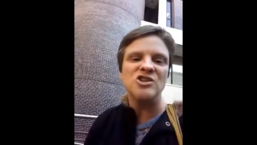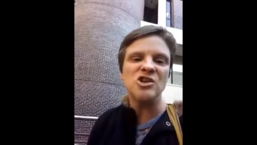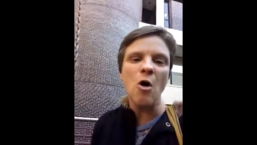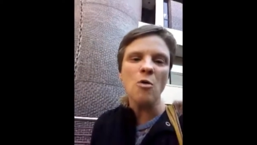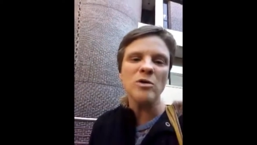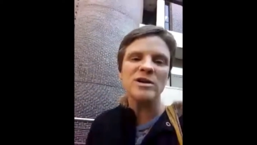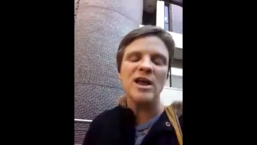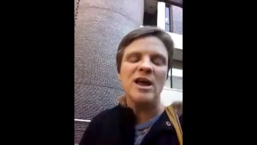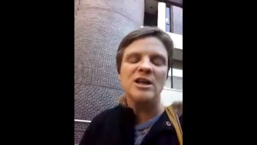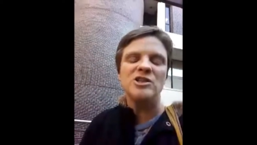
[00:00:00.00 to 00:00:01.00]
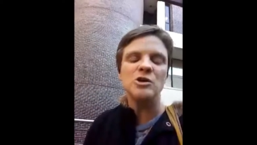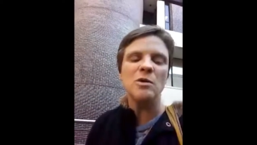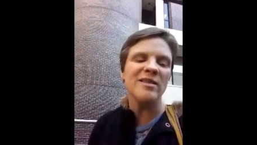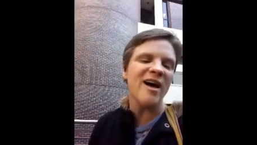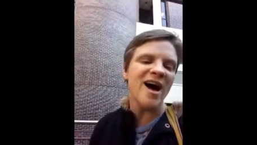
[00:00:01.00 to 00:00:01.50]
don't do
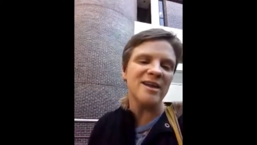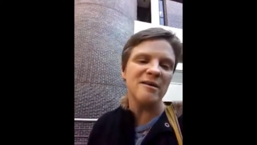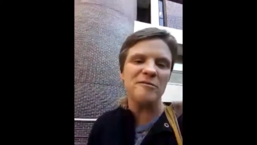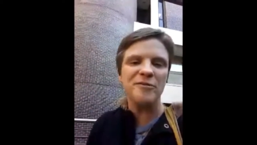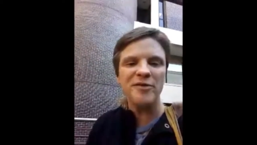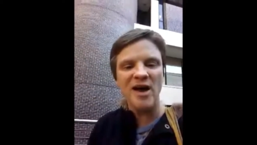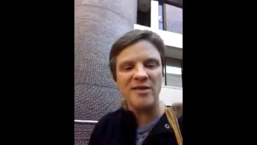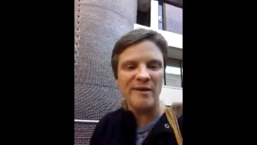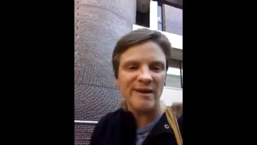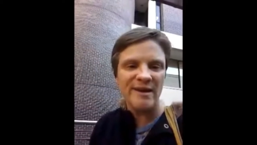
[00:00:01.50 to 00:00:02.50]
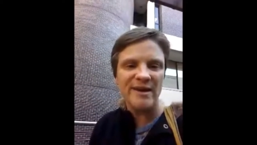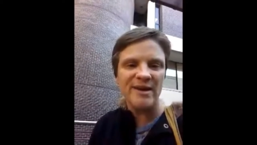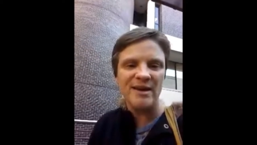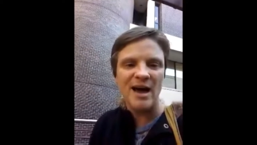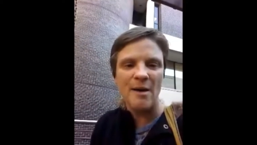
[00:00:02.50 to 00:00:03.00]
a lot of the
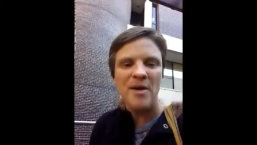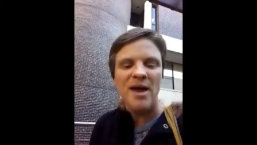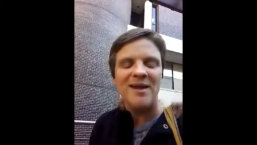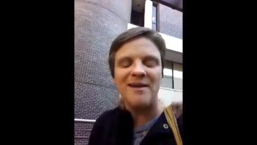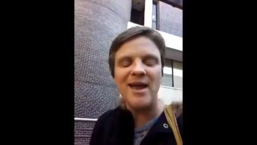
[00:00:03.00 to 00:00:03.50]
uh,